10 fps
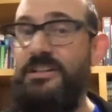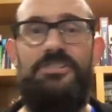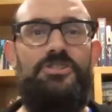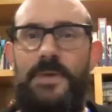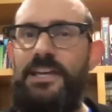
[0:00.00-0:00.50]

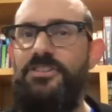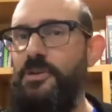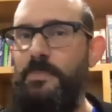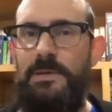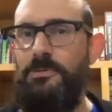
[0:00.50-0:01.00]
Just making sure
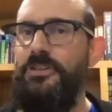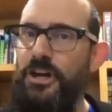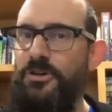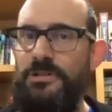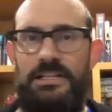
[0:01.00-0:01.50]
people
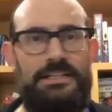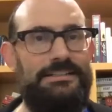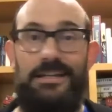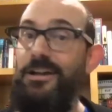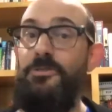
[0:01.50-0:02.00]
know
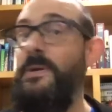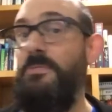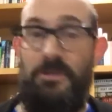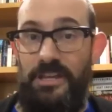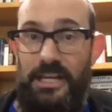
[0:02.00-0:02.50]
that other people
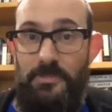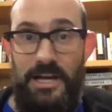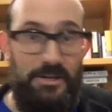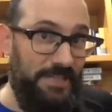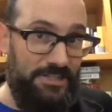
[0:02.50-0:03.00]
are thinking about
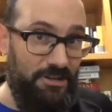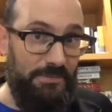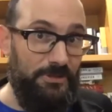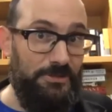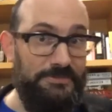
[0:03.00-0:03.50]
them. That's all I'm
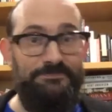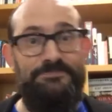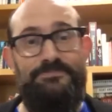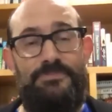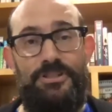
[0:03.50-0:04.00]
doing.
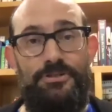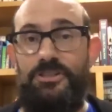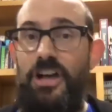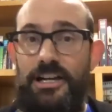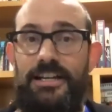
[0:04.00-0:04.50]
So good
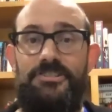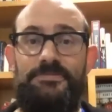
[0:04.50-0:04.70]
luck, guys,